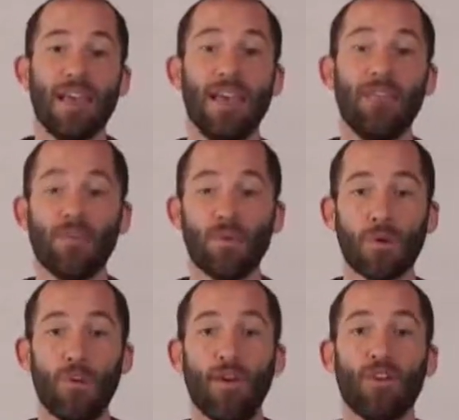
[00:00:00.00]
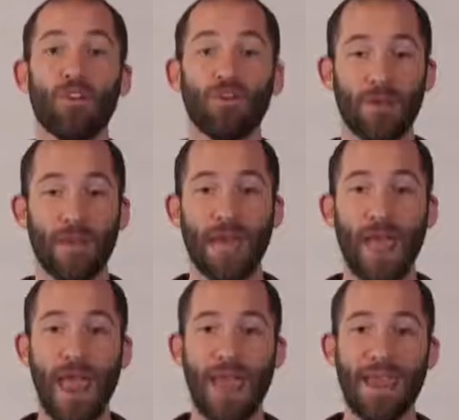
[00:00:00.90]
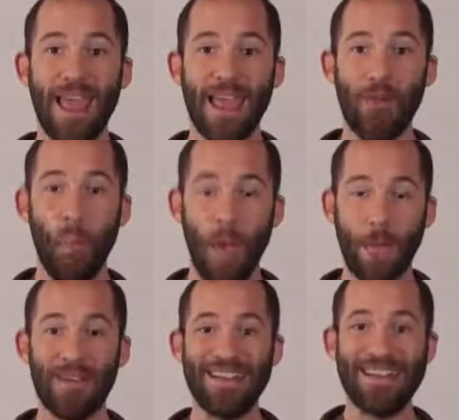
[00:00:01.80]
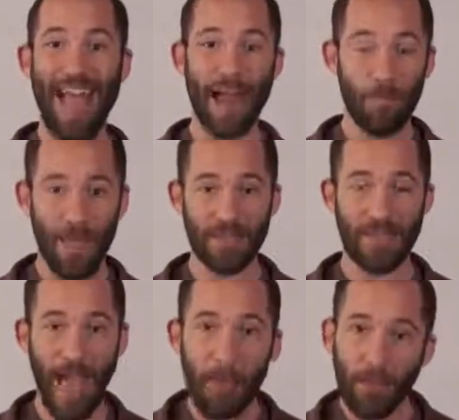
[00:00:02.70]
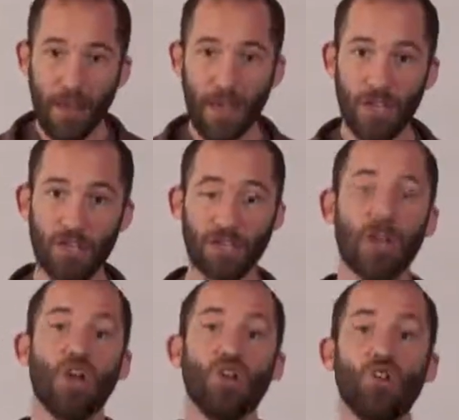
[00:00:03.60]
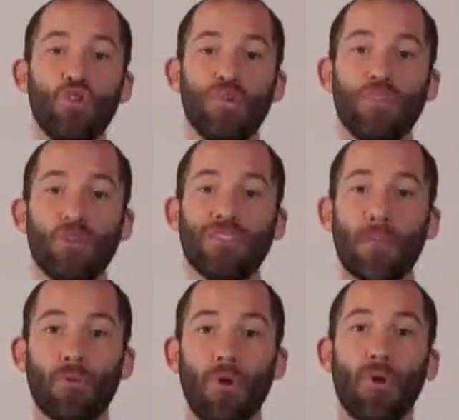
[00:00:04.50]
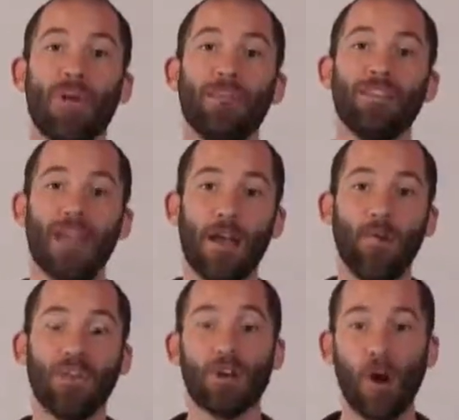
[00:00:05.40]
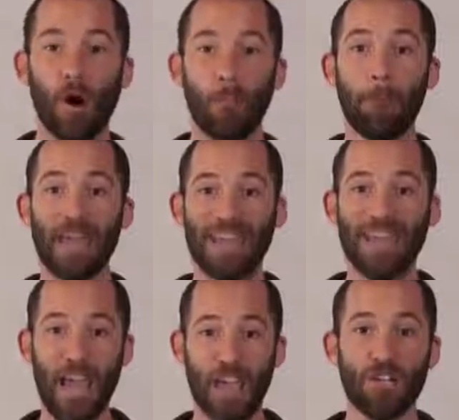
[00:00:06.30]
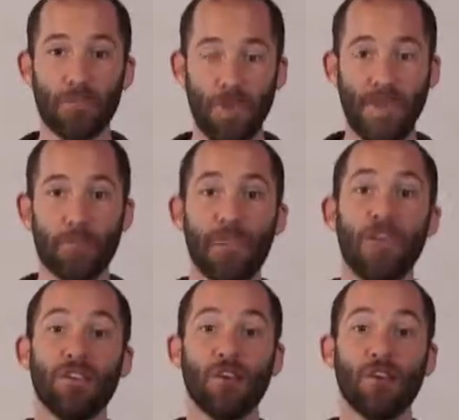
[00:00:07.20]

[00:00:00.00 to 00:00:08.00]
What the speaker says: If you were going to create a web database application, you would use a programming language called PHP.